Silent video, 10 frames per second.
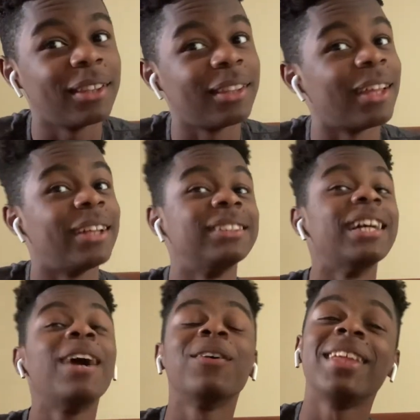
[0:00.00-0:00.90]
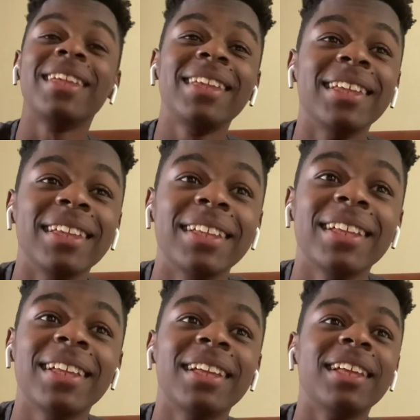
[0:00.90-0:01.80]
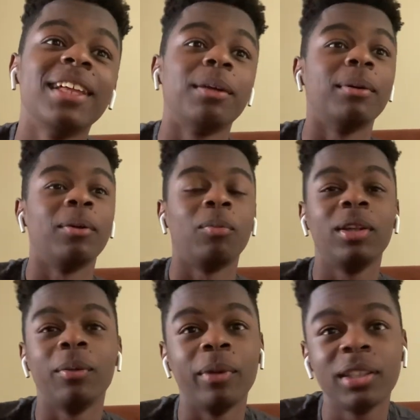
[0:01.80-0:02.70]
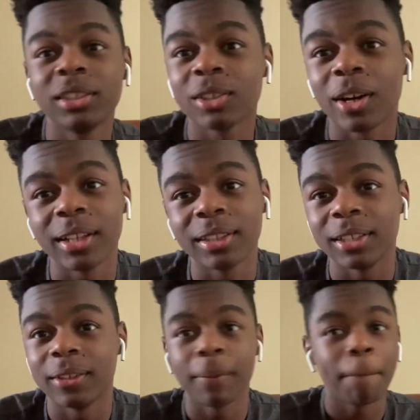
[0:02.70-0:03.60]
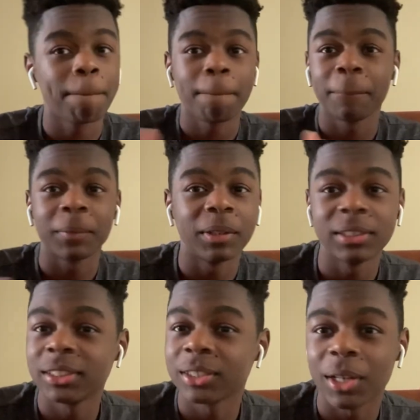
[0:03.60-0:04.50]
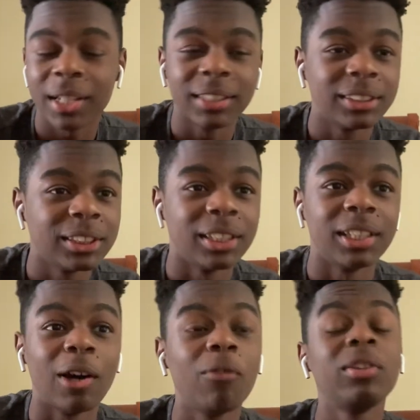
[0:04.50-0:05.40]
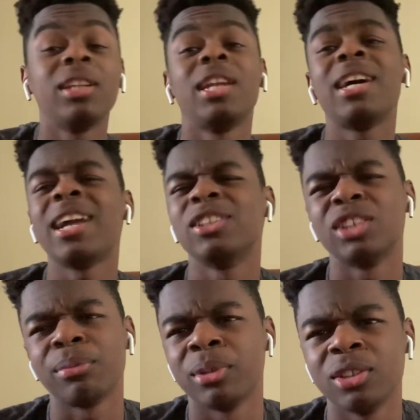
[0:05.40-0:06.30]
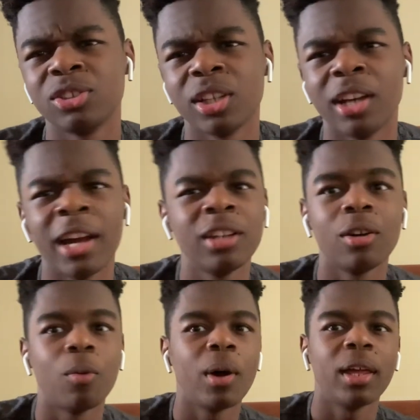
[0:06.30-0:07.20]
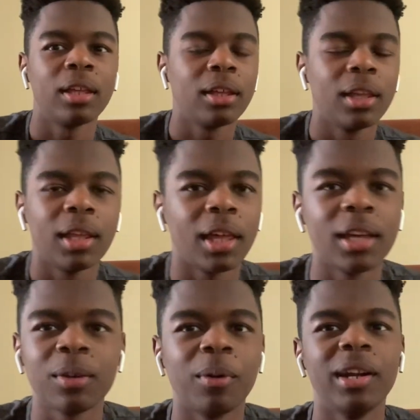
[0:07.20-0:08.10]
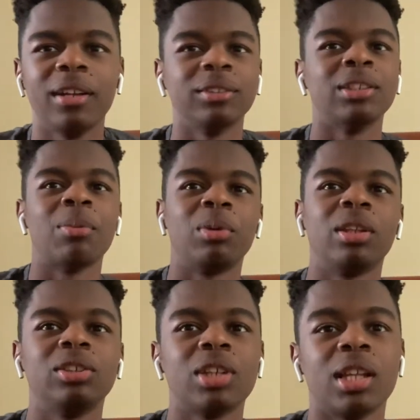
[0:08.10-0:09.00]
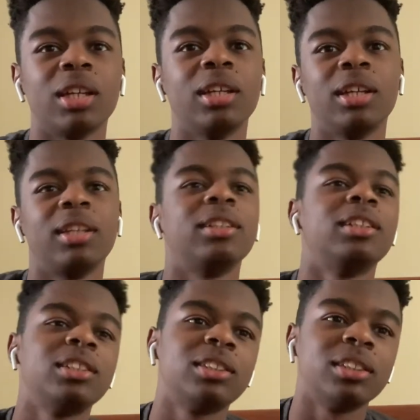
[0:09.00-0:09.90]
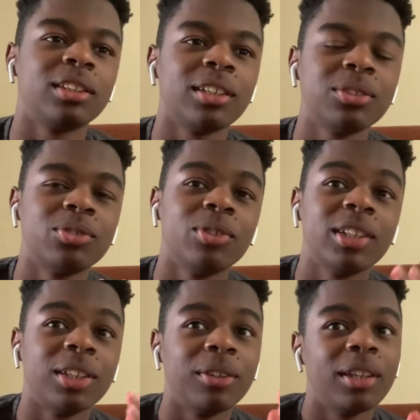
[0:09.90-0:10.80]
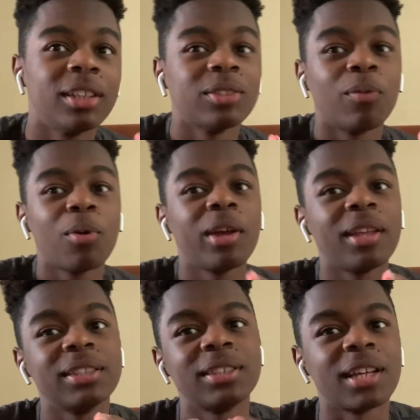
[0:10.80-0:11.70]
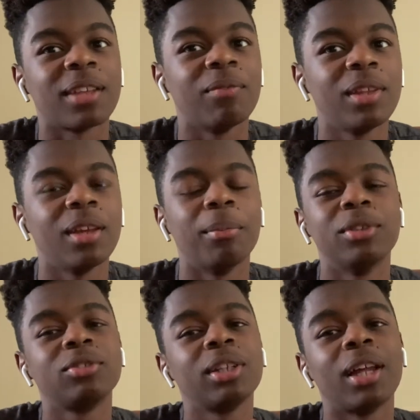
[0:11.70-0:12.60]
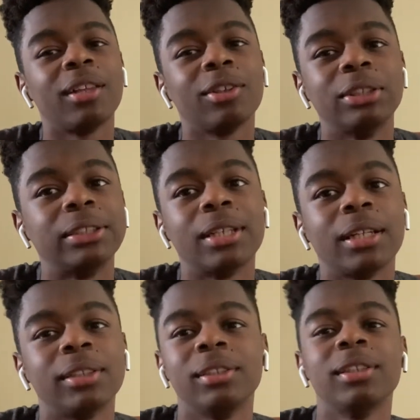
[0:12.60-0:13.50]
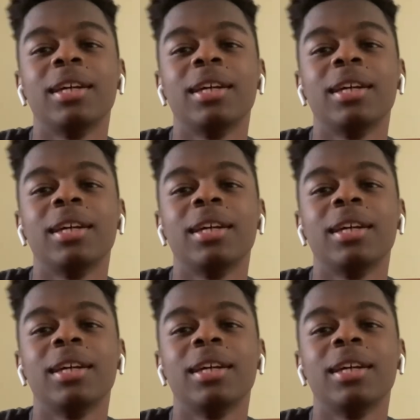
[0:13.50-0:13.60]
That sound heat. But we just gonna have to see. Hopefully they gotta drop another trailer. Ain't no way. Ain't no way they don't drop another trailer. It's a 48-second video, but it's really like 30 seconds.